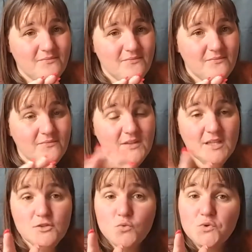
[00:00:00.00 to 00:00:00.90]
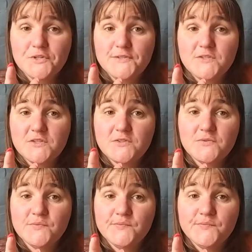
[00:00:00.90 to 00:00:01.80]
in the woods
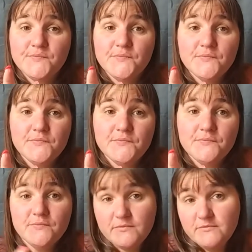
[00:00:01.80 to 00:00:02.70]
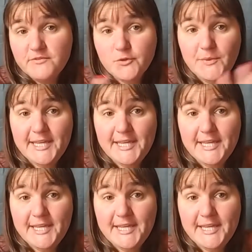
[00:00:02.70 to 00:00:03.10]
for the weekend.